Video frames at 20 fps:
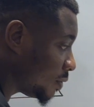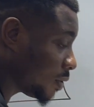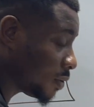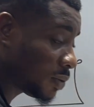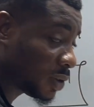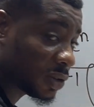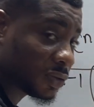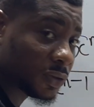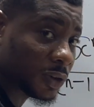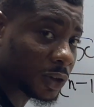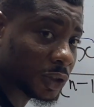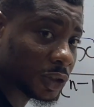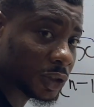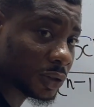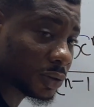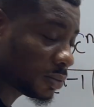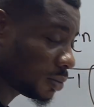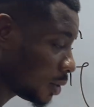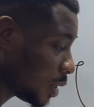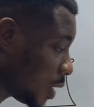of this function.
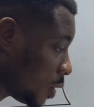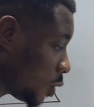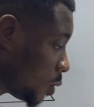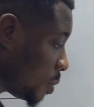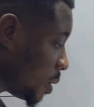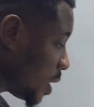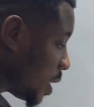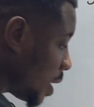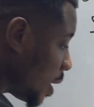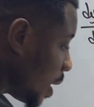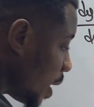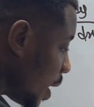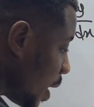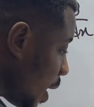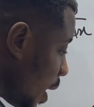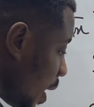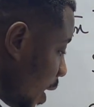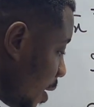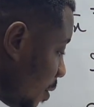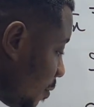That will be
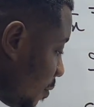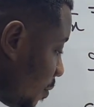f